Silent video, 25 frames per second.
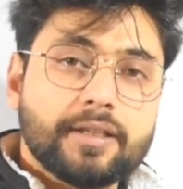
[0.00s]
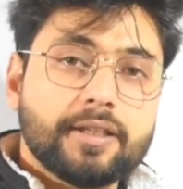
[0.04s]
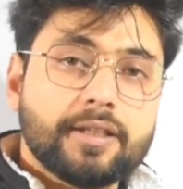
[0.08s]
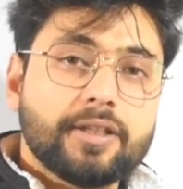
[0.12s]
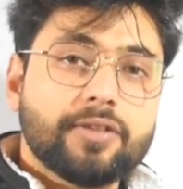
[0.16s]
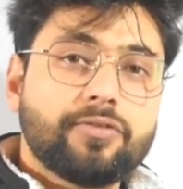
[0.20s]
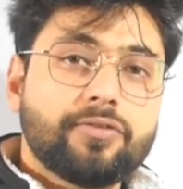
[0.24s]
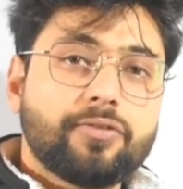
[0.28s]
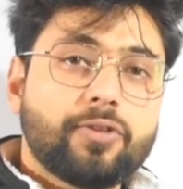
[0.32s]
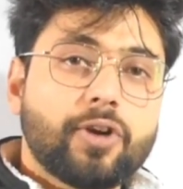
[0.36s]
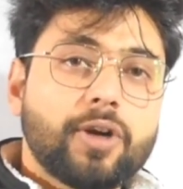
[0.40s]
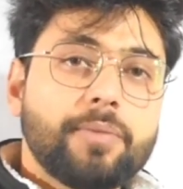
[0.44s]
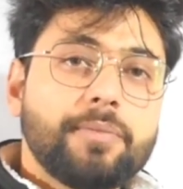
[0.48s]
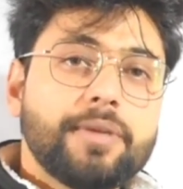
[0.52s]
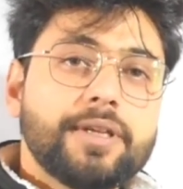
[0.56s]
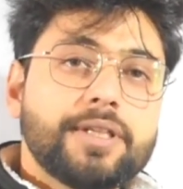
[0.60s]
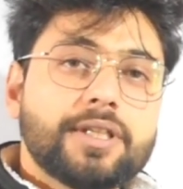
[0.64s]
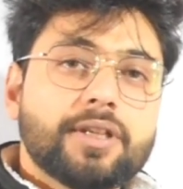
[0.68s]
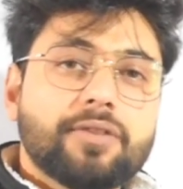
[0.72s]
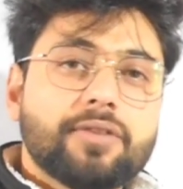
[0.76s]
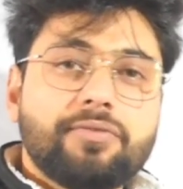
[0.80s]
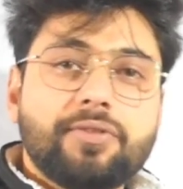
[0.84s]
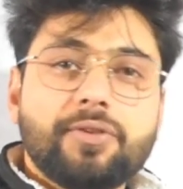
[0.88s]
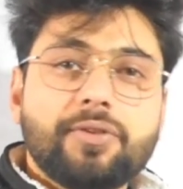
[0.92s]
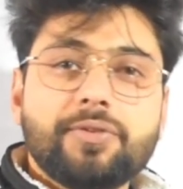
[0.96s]
The
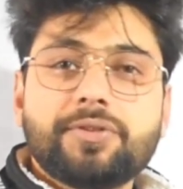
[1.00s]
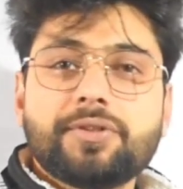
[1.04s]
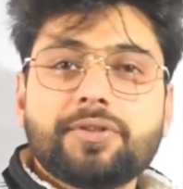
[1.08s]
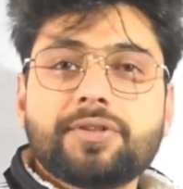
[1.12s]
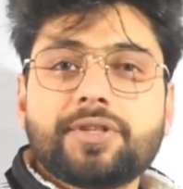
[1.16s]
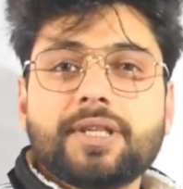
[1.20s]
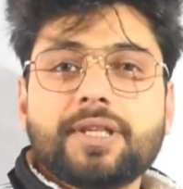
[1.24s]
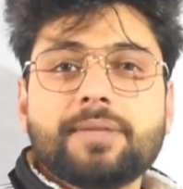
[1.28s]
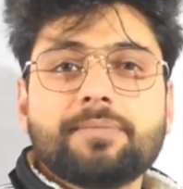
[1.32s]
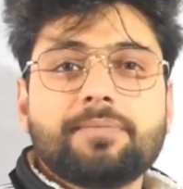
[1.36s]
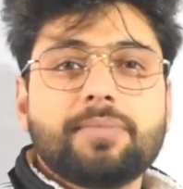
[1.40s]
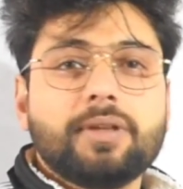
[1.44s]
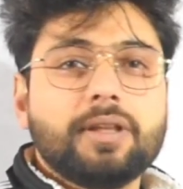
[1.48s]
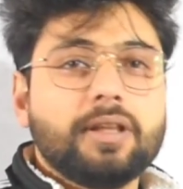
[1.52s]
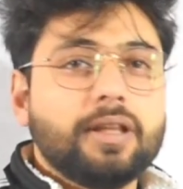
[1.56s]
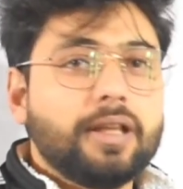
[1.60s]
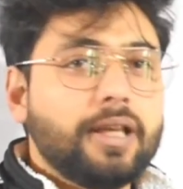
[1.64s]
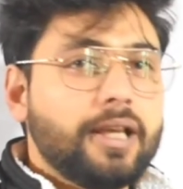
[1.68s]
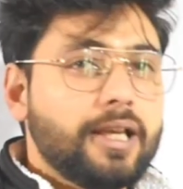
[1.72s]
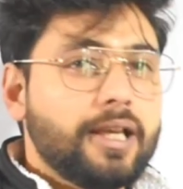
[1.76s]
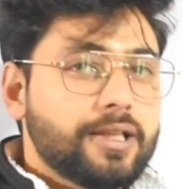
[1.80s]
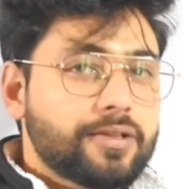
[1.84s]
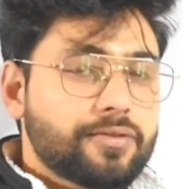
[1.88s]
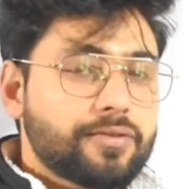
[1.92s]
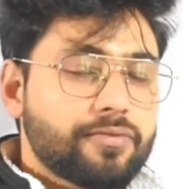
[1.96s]
format of future simple
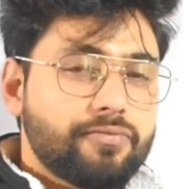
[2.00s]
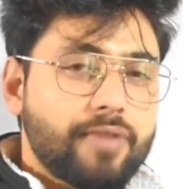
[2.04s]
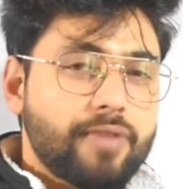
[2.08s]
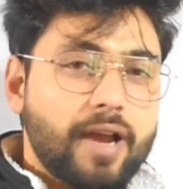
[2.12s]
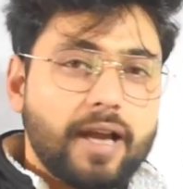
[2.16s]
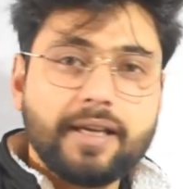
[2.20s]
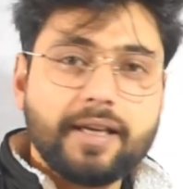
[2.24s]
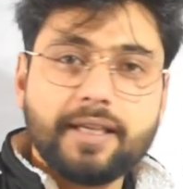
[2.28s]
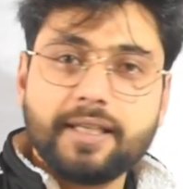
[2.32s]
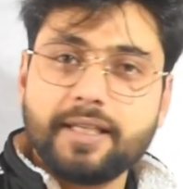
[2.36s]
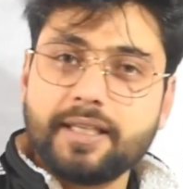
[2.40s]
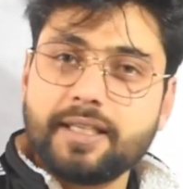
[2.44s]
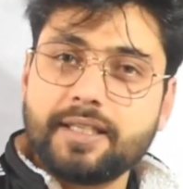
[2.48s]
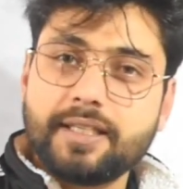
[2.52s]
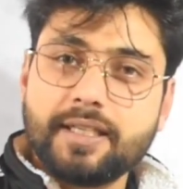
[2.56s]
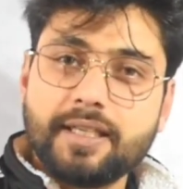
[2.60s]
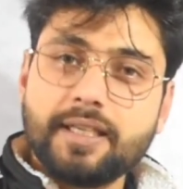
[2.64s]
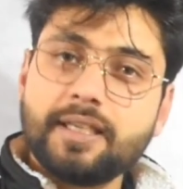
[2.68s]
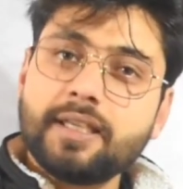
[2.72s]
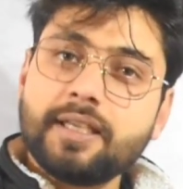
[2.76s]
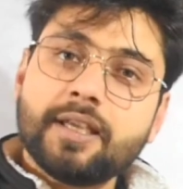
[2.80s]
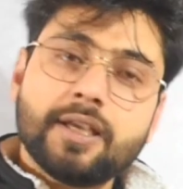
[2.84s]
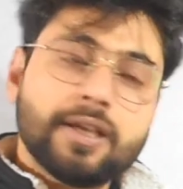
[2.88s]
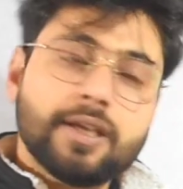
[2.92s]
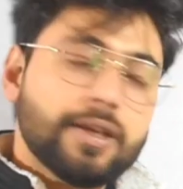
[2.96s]
is very
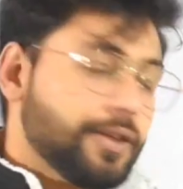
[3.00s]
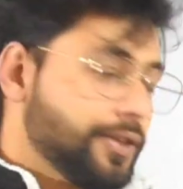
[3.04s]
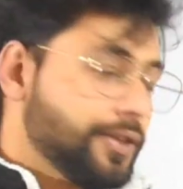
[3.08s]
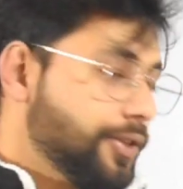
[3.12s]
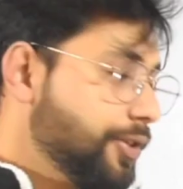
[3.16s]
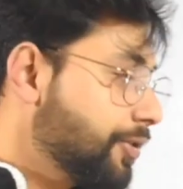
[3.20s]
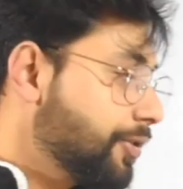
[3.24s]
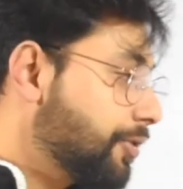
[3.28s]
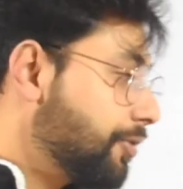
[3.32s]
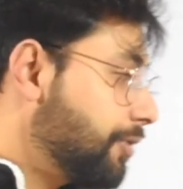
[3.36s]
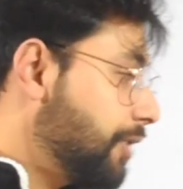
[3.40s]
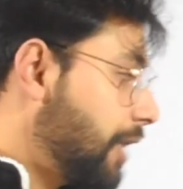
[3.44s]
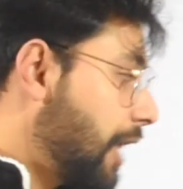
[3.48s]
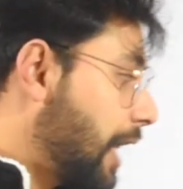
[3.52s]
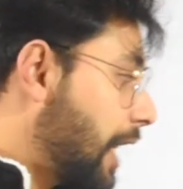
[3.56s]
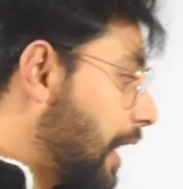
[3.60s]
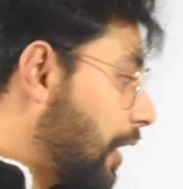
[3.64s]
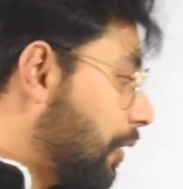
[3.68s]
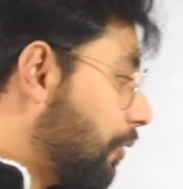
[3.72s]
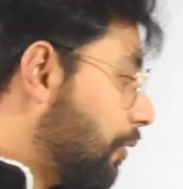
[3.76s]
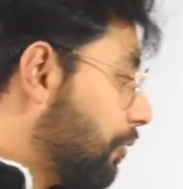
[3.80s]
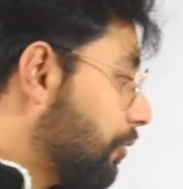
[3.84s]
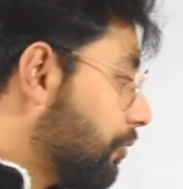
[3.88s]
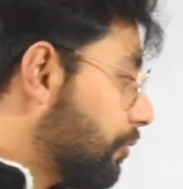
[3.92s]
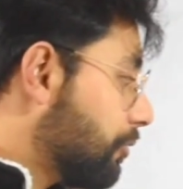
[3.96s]
easy. You could
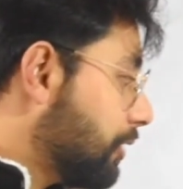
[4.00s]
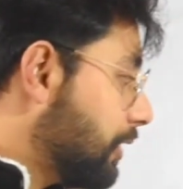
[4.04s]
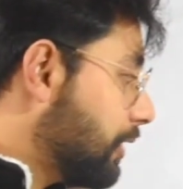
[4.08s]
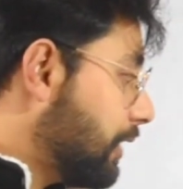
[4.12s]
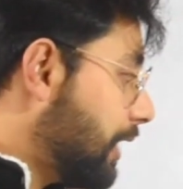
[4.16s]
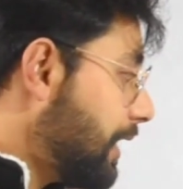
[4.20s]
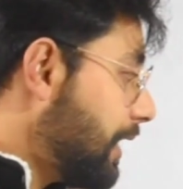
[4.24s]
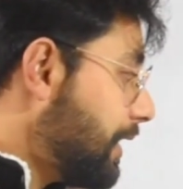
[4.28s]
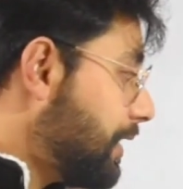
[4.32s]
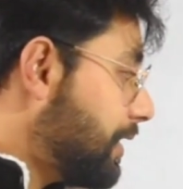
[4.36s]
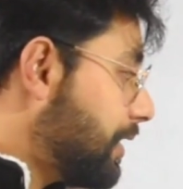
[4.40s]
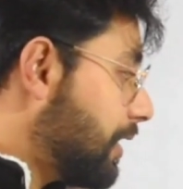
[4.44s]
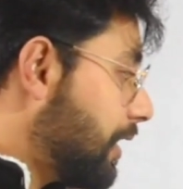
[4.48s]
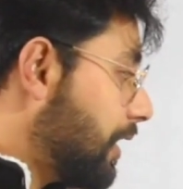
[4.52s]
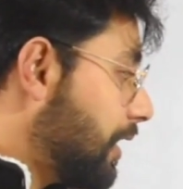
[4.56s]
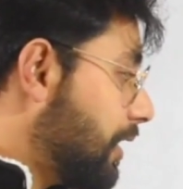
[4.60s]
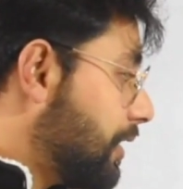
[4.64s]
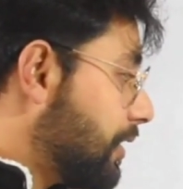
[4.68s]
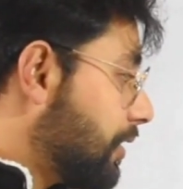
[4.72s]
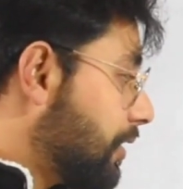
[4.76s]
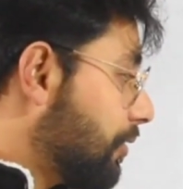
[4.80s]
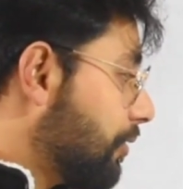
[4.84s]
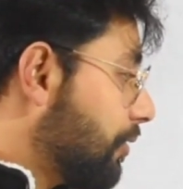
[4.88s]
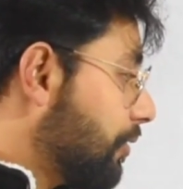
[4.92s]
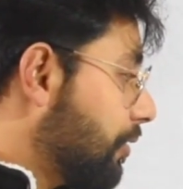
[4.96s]
have
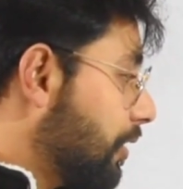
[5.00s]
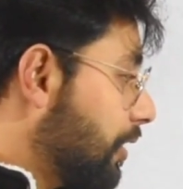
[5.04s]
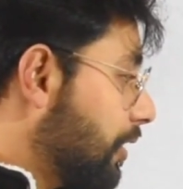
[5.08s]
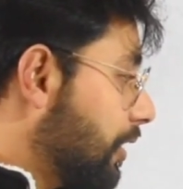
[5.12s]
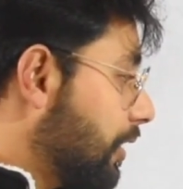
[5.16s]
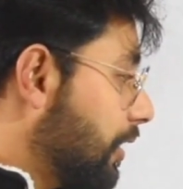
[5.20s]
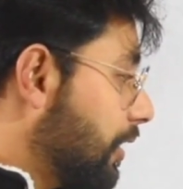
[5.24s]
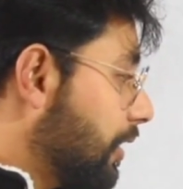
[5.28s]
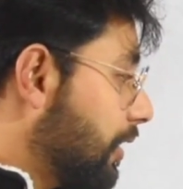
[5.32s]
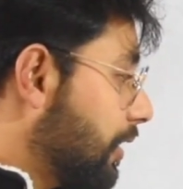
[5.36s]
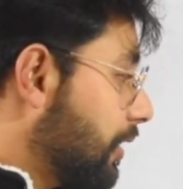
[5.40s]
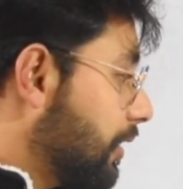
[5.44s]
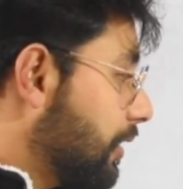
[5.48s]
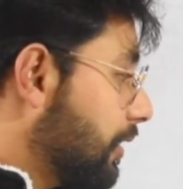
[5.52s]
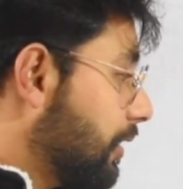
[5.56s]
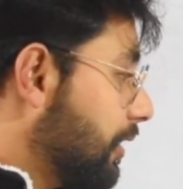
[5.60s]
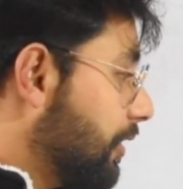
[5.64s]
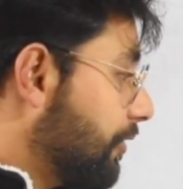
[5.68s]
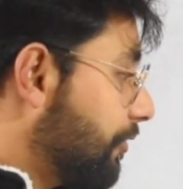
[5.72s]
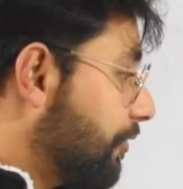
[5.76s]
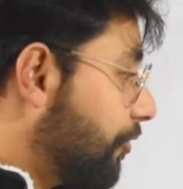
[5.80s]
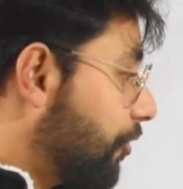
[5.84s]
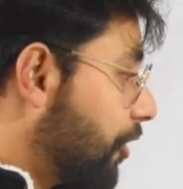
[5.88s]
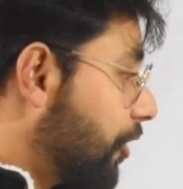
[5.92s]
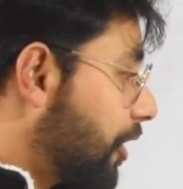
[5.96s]
related
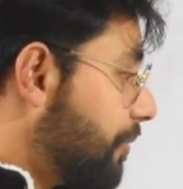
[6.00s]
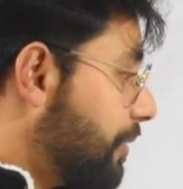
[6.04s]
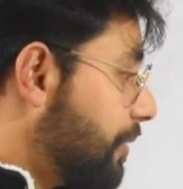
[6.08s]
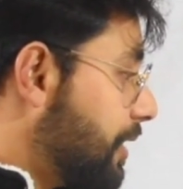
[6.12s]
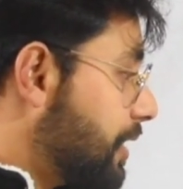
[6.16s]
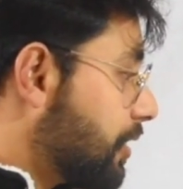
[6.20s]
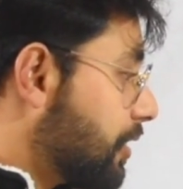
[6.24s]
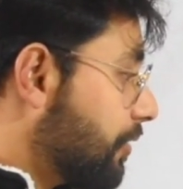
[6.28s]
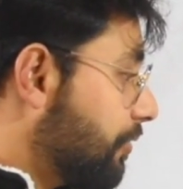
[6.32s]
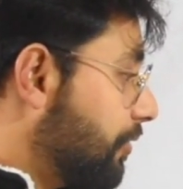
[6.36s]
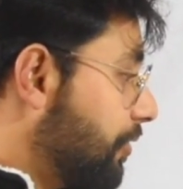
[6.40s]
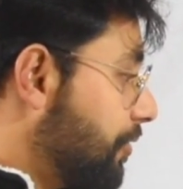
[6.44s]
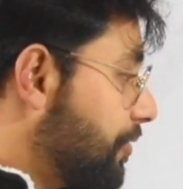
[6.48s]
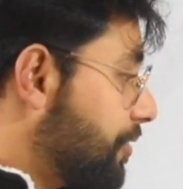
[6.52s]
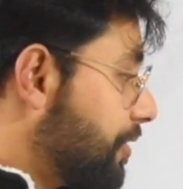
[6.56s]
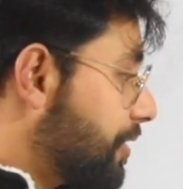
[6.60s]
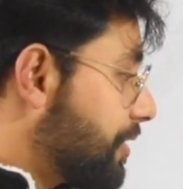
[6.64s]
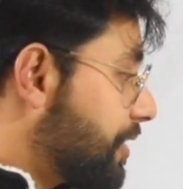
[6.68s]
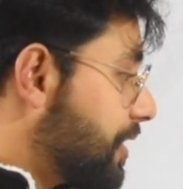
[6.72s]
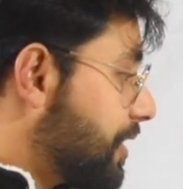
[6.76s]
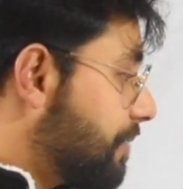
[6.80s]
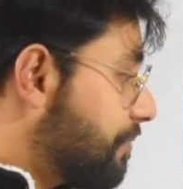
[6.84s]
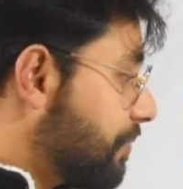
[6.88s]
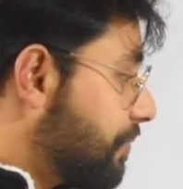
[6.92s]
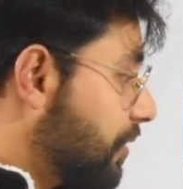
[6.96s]
the format of future
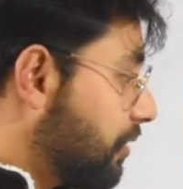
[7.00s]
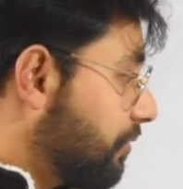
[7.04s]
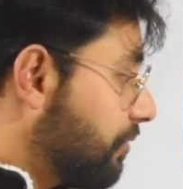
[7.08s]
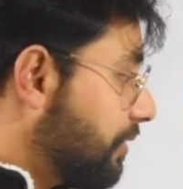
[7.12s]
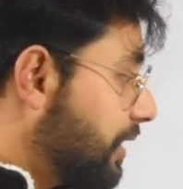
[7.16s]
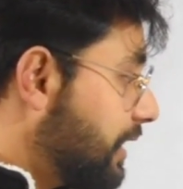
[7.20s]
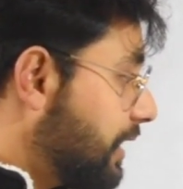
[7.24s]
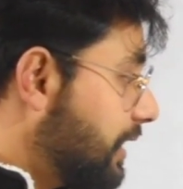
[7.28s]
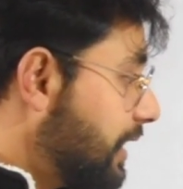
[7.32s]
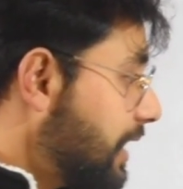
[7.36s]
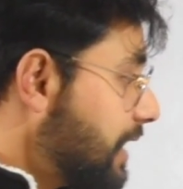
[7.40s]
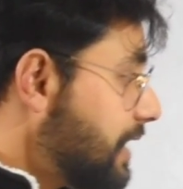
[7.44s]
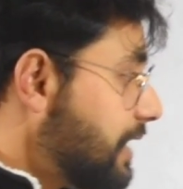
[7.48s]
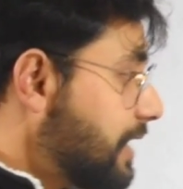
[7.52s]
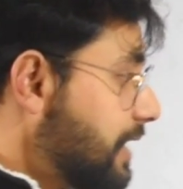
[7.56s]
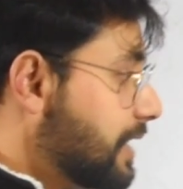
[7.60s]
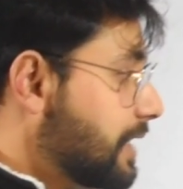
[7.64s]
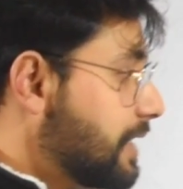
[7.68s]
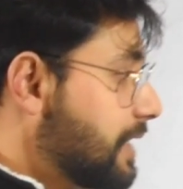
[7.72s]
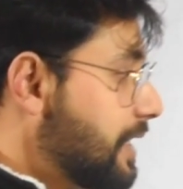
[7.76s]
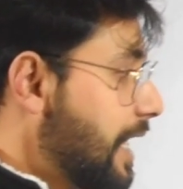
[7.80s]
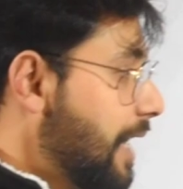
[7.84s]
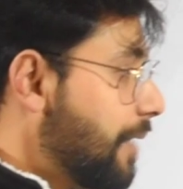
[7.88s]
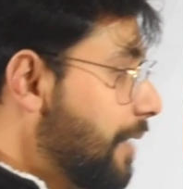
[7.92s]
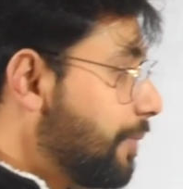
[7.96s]
simple with this
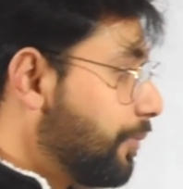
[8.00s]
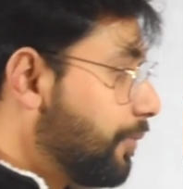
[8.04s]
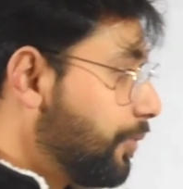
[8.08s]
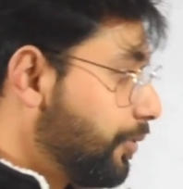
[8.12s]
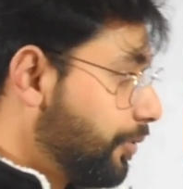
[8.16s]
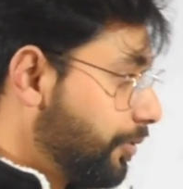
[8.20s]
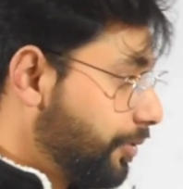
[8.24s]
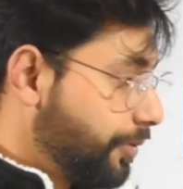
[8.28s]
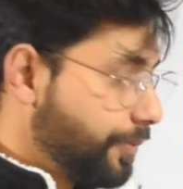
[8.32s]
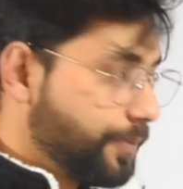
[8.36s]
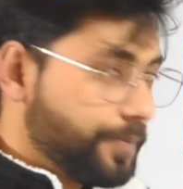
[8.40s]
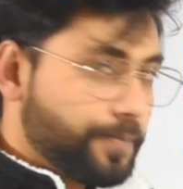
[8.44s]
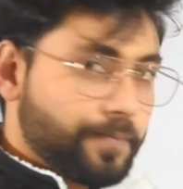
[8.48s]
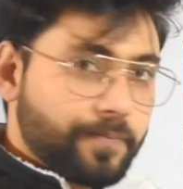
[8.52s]
example.